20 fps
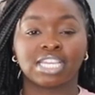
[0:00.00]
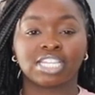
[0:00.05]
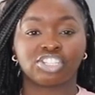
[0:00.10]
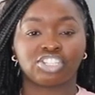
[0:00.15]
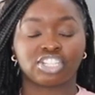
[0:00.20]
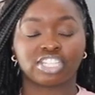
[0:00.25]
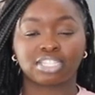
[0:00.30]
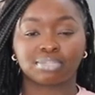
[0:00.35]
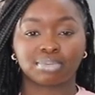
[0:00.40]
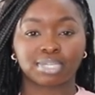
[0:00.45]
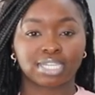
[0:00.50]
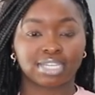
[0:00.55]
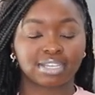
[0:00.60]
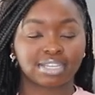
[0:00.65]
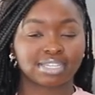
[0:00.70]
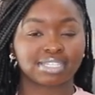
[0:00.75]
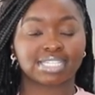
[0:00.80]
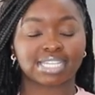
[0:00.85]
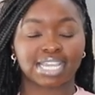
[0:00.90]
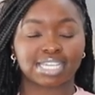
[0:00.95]
just
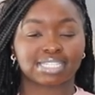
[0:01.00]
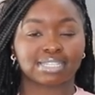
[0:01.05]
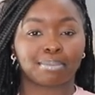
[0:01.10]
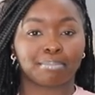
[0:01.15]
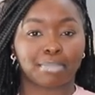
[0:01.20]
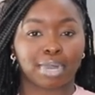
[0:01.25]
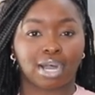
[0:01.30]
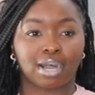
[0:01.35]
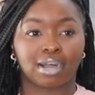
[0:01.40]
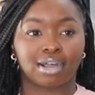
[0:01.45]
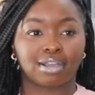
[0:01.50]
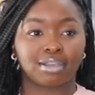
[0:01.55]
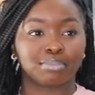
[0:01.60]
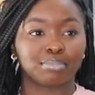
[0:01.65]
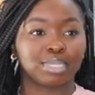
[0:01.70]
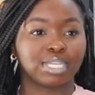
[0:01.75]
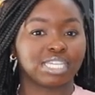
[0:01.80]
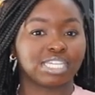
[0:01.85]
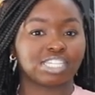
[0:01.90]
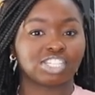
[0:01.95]
because as a
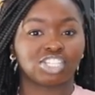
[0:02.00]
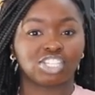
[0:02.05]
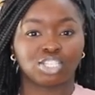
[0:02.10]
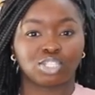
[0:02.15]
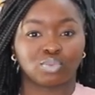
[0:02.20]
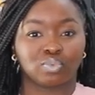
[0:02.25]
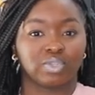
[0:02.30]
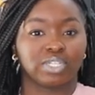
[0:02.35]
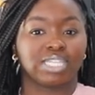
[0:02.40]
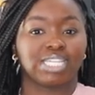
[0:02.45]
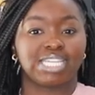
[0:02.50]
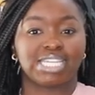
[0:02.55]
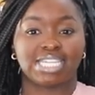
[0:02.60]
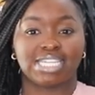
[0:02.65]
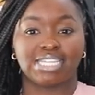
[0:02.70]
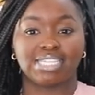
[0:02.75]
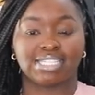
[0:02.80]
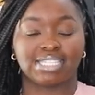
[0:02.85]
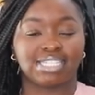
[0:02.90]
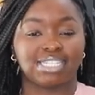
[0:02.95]
mom, it's just really
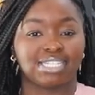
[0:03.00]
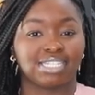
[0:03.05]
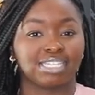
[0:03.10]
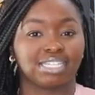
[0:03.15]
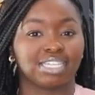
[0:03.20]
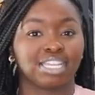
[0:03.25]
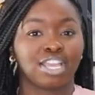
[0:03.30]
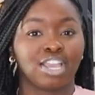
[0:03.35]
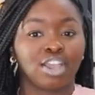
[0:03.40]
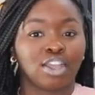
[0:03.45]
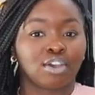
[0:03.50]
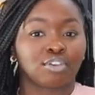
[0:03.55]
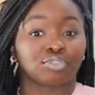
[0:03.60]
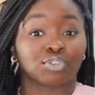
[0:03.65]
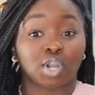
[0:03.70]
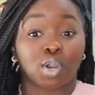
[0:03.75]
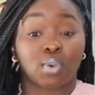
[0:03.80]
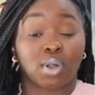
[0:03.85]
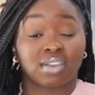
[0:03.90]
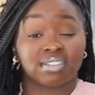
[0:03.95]
easy to
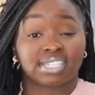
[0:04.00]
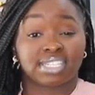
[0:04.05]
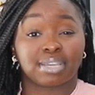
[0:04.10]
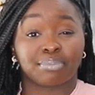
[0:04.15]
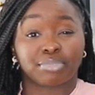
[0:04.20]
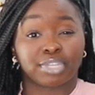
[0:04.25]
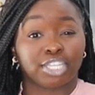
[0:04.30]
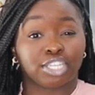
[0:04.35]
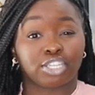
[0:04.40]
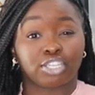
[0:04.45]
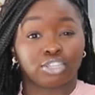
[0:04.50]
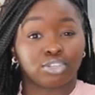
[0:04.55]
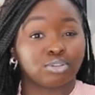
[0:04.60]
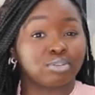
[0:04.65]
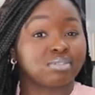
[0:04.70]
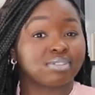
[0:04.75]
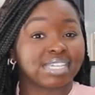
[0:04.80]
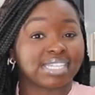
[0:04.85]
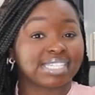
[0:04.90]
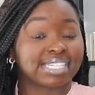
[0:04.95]
throw on something
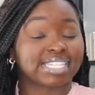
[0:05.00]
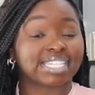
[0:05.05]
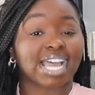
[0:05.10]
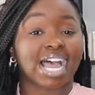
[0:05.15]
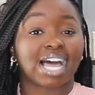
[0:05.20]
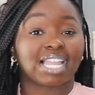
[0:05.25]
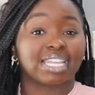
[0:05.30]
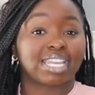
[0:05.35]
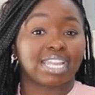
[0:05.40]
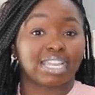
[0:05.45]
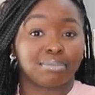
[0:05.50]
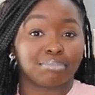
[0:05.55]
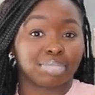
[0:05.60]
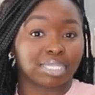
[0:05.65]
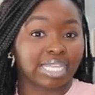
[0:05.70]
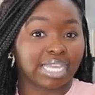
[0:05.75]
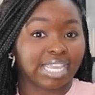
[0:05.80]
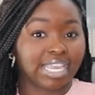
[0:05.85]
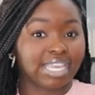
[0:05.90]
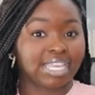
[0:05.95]
cute and solid and
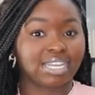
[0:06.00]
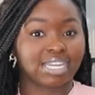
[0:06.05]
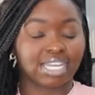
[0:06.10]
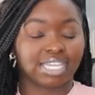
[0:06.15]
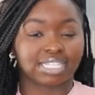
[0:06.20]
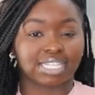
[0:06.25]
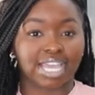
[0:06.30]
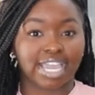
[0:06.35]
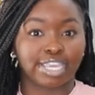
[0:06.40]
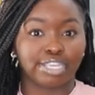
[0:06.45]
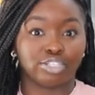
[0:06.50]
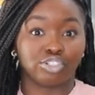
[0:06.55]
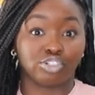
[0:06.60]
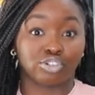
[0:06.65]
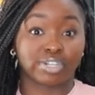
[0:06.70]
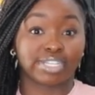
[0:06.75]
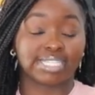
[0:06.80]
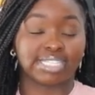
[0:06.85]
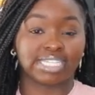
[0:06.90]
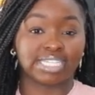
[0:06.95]
plain and like
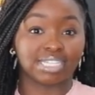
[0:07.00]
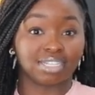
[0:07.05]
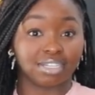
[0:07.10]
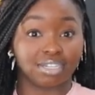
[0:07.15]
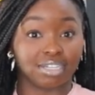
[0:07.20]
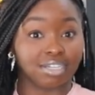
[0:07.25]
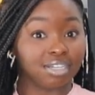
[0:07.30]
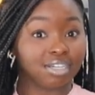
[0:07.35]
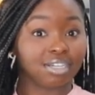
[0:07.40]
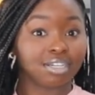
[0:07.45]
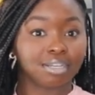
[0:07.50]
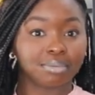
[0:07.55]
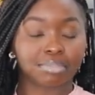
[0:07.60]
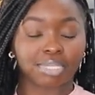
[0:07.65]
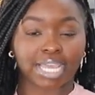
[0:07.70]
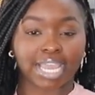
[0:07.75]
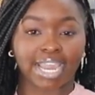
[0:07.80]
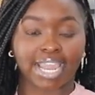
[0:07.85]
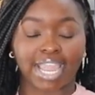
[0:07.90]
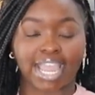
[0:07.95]
dress it up,
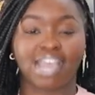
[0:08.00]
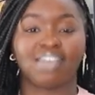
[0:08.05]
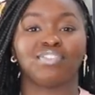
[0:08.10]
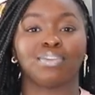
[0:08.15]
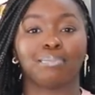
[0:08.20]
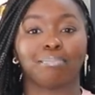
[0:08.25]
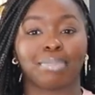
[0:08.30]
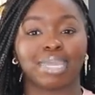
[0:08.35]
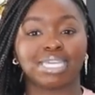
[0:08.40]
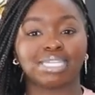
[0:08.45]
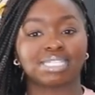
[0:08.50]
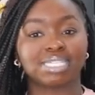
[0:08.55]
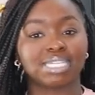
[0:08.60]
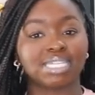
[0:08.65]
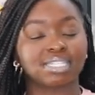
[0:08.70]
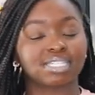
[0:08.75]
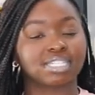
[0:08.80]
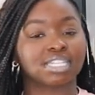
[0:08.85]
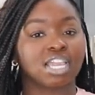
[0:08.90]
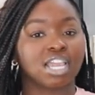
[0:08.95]
like having
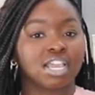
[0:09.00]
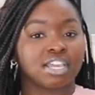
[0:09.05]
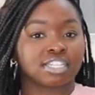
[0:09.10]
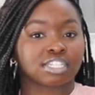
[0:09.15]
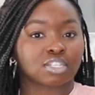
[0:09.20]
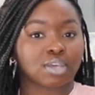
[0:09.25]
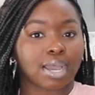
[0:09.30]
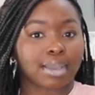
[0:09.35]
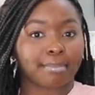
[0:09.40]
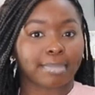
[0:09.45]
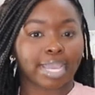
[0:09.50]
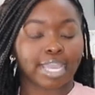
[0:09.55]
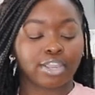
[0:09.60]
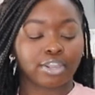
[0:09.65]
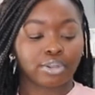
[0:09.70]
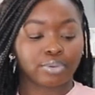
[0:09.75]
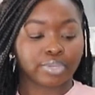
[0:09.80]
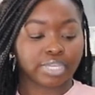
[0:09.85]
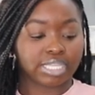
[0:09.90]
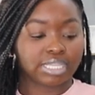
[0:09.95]
basics. So I might
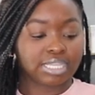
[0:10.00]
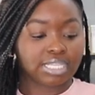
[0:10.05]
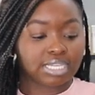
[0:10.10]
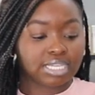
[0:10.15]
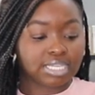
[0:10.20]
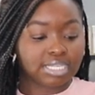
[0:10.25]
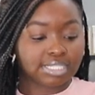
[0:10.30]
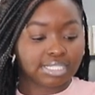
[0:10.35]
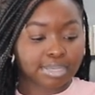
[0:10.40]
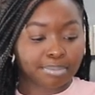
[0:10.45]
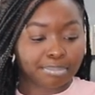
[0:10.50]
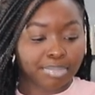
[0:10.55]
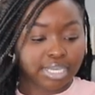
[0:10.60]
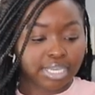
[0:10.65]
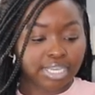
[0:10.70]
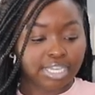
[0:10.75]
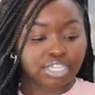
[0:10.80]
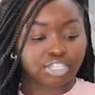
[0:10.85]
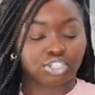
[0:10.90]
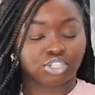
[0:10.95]
go get these,
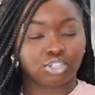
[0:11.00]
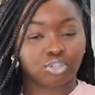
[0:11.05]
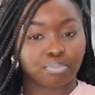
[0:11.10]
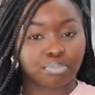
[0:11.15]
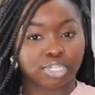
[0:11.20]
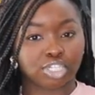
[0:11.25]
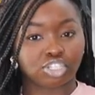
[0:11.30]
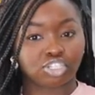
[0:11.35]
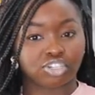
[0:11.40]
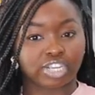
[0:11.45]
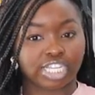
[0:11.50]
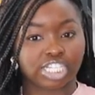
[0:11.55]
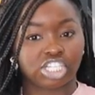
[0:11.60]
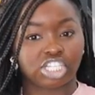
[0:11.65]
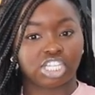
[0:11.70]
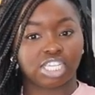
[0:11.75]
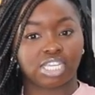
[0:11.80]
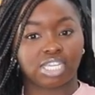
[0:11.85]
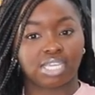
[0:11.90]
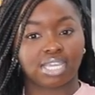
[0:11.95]
but it's super
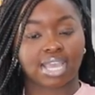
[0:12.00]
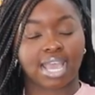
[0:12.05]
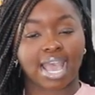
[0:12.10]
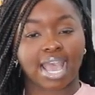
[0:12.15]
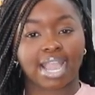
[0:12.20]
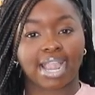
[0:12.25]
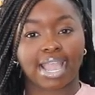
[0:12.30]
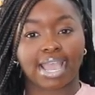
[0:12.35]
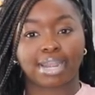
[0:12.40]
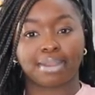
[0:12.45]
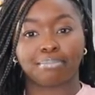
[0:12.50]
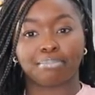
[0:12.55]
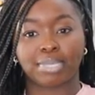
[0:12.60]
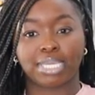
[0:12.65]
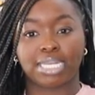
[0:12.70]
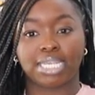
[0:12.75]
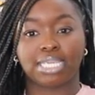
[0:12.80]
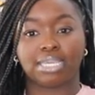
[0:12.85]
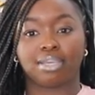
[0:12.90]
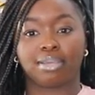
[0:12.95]
stretchy. I got a
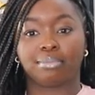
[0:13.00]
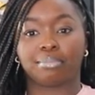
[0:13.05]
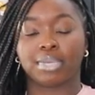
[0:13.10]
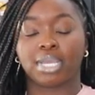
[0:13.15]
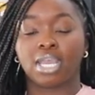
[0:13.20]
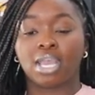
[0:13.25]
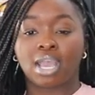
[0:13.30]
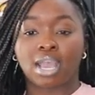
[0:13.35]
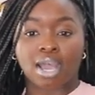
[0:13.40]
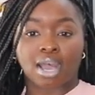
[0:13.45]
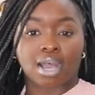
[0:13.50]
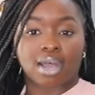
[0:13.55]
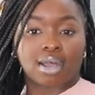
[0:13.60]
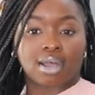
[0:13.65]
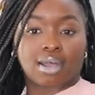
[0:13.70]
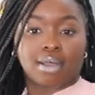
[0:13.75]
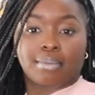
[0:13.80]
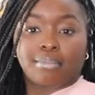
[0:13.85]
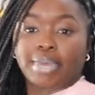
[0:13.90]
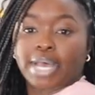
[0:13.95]
medium. Um,
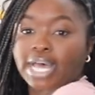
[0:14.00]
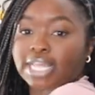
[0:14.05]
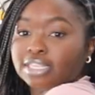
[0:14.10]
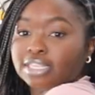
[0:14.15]
I